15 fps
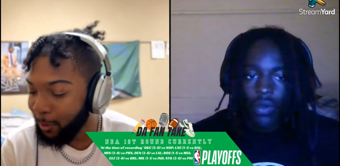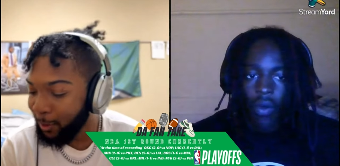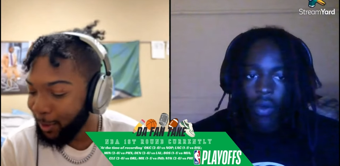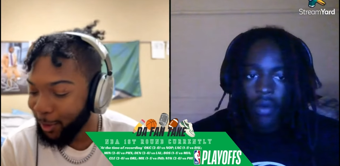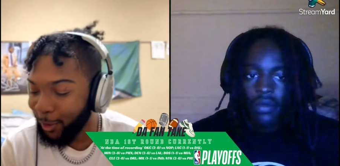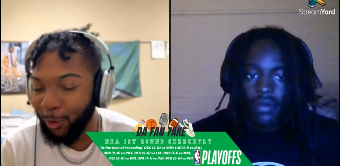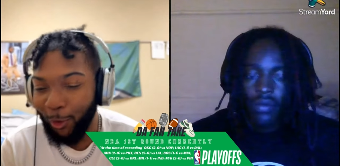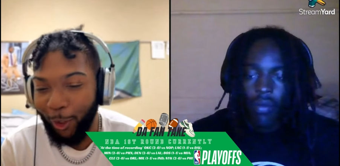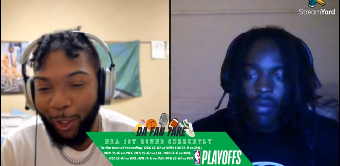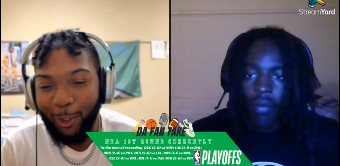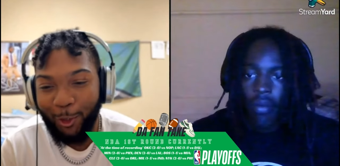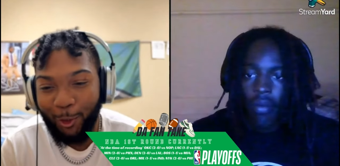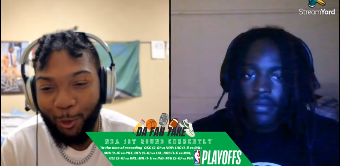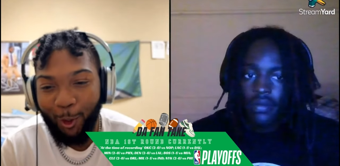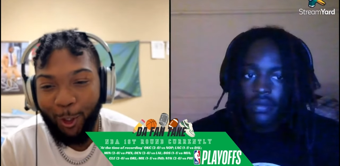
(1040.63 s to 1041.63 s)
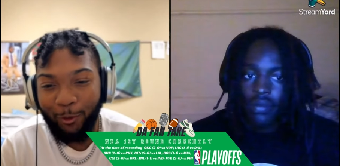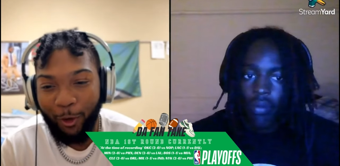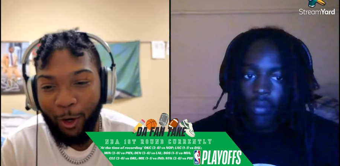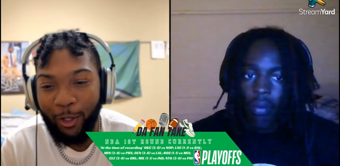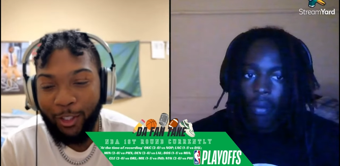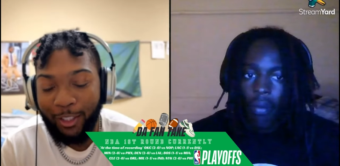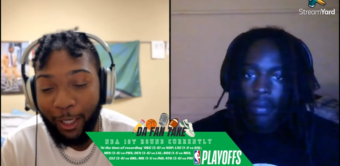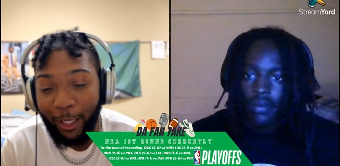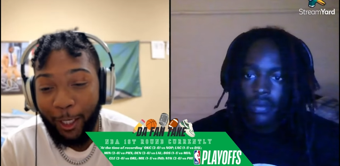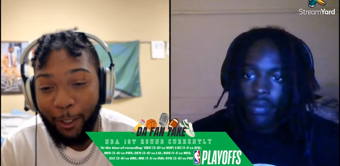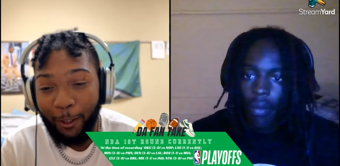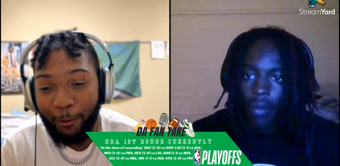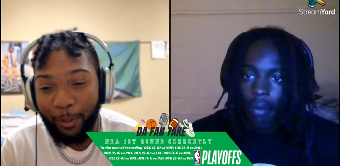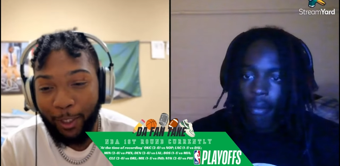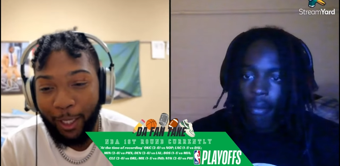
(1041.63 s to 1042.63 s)
Speaker 1: of the greatest scores of all
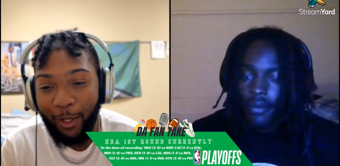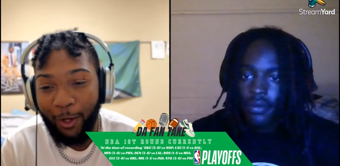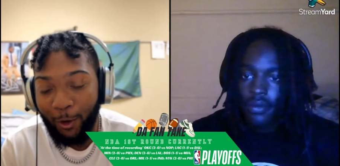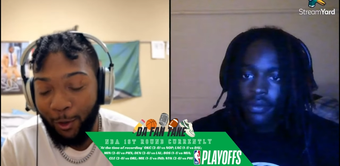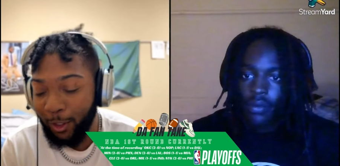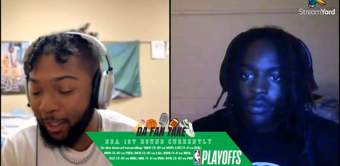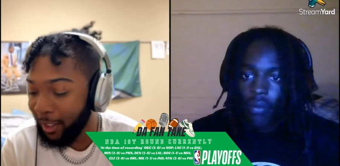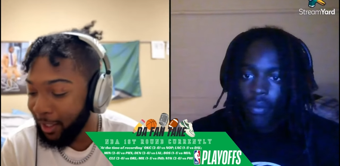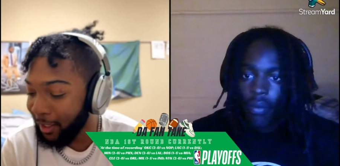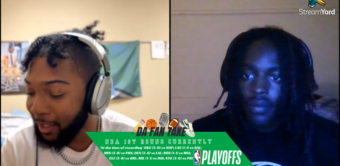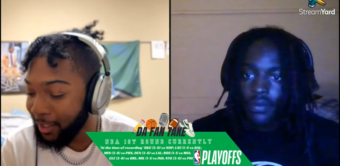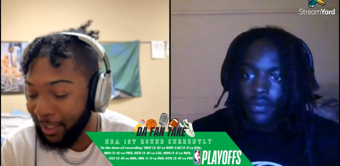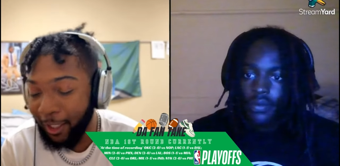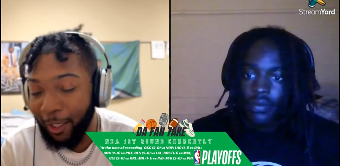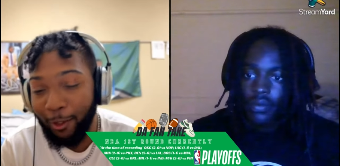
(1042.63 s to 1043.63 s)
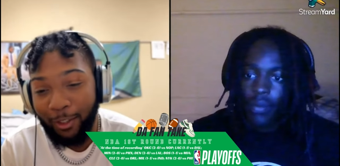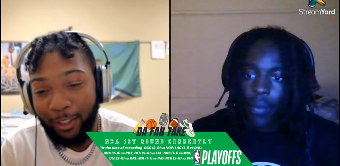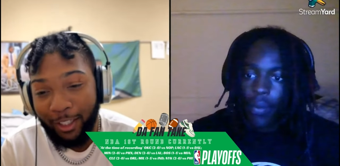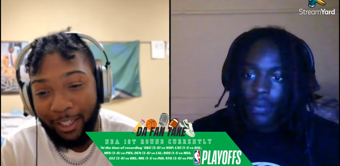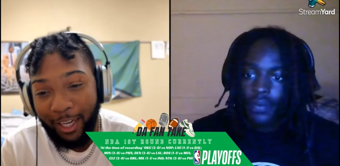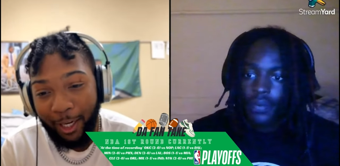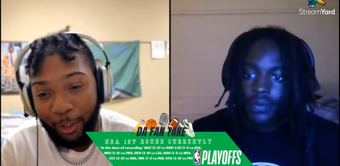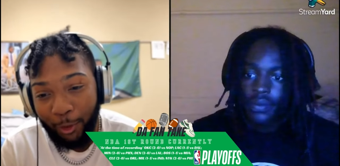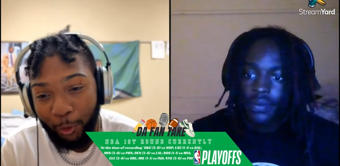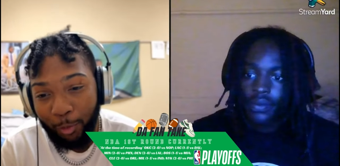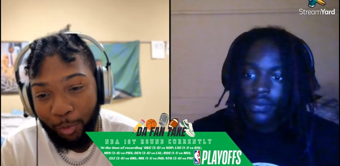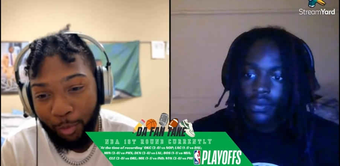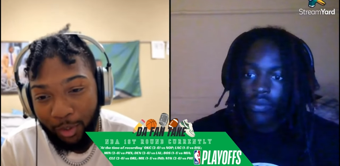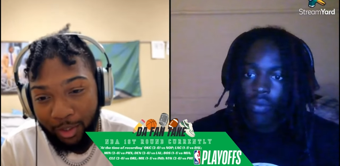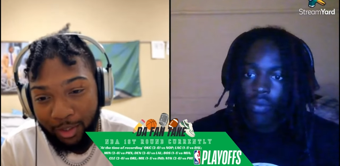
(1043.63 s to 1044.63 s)
time, and they can only get their team to get 93
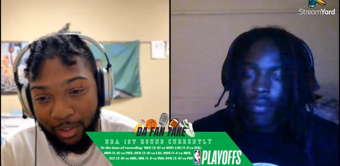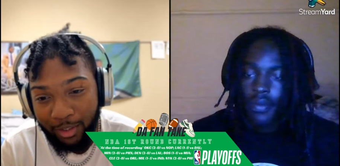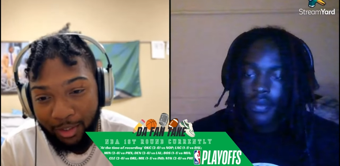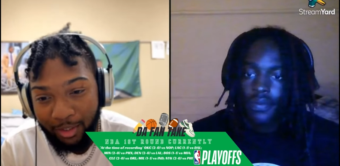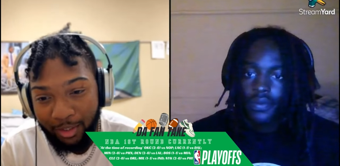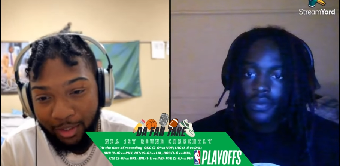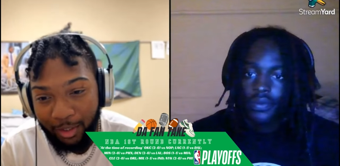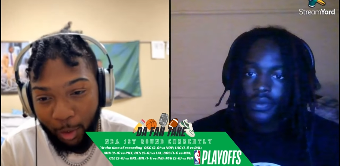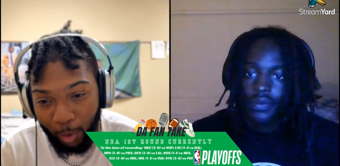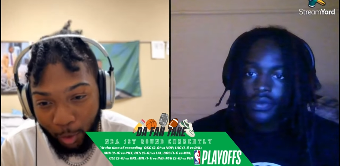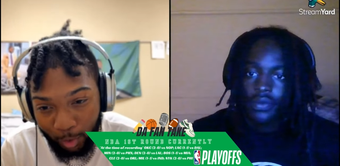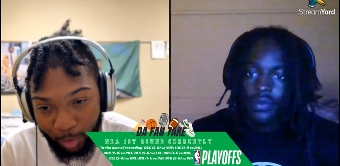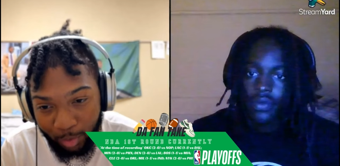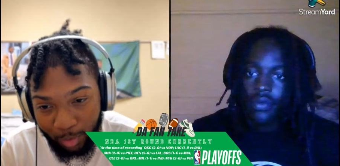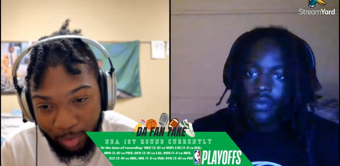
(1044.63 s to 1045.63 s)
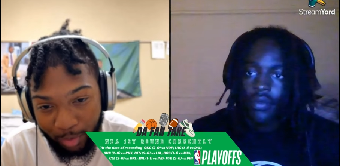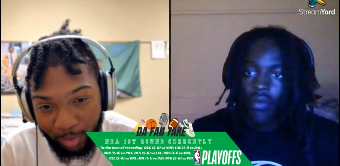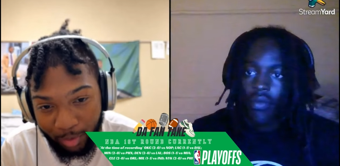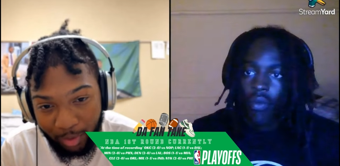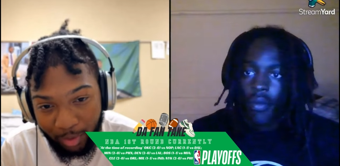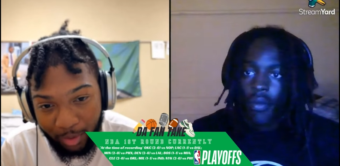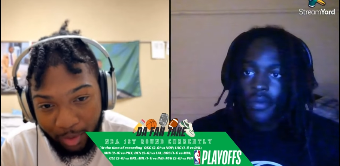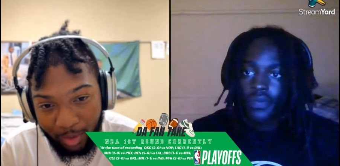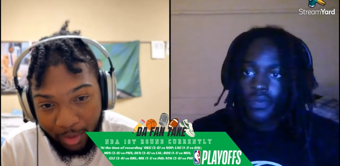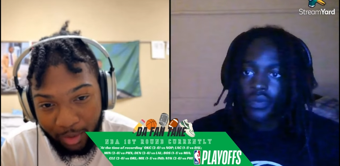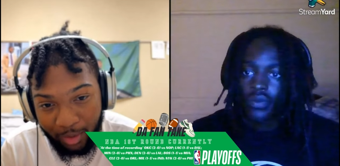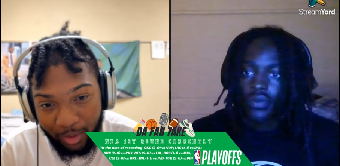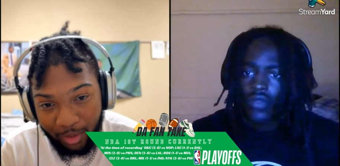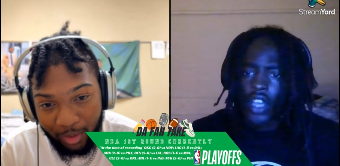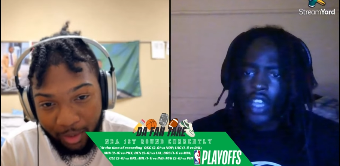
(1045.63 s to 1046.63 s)
points total.
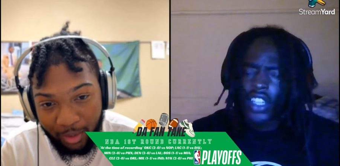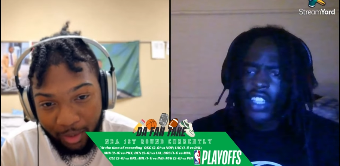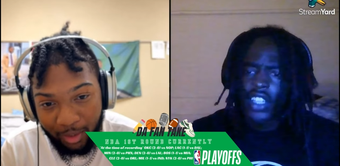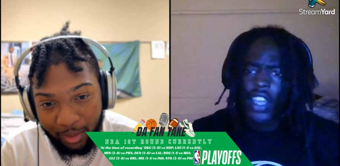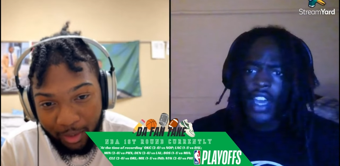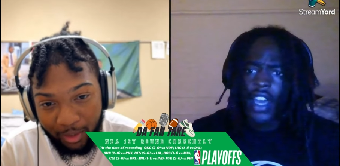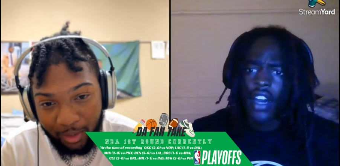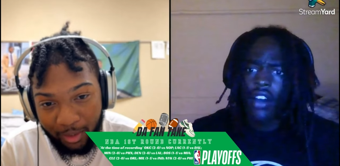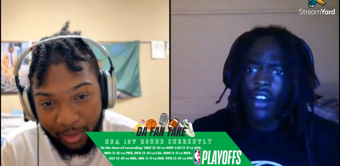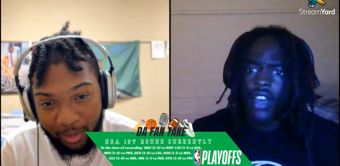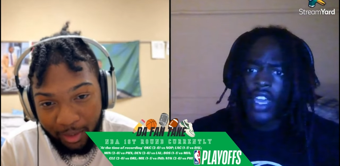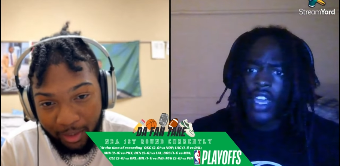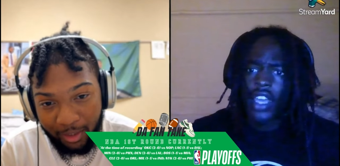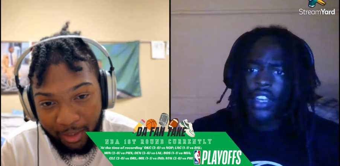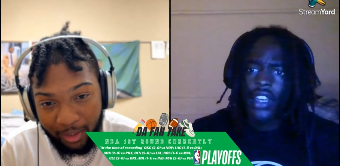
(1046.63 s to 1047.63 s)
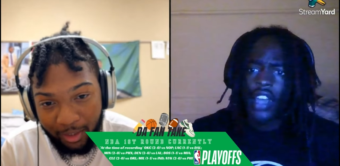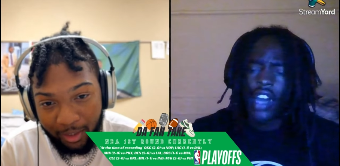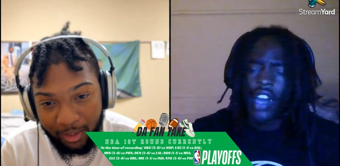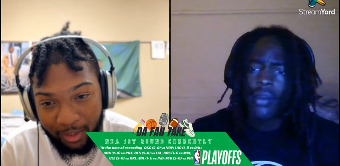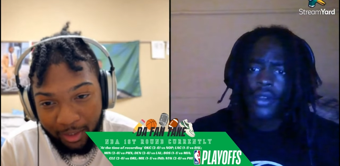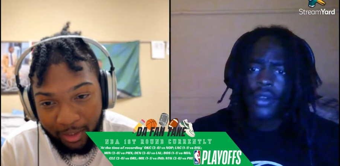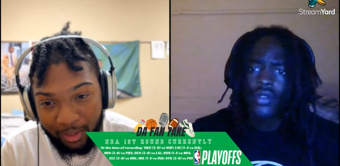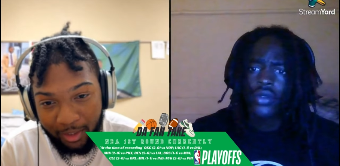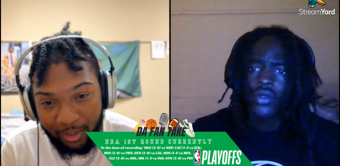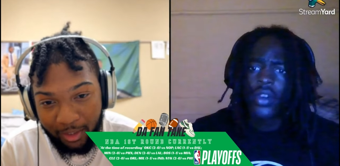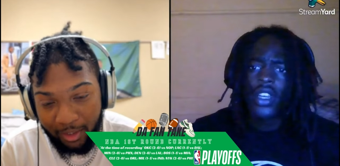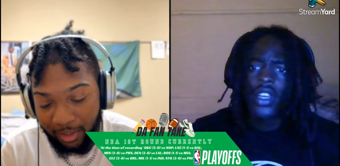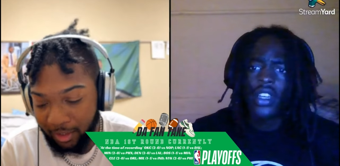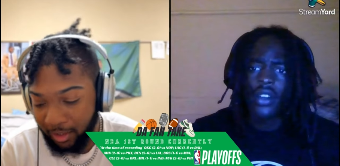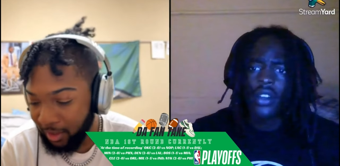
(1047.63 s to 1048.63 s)
Speaker 2: I think they all had almost
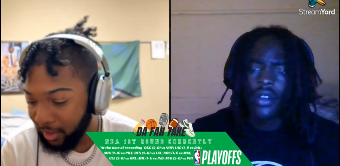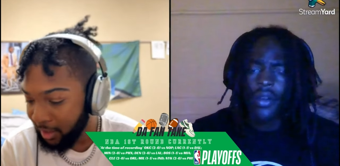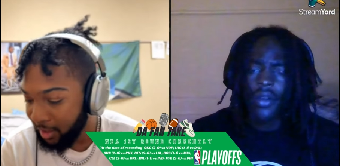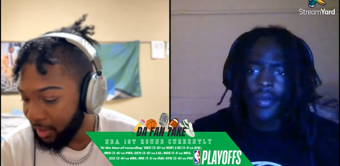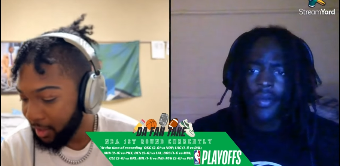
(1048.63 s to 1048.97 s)
20 though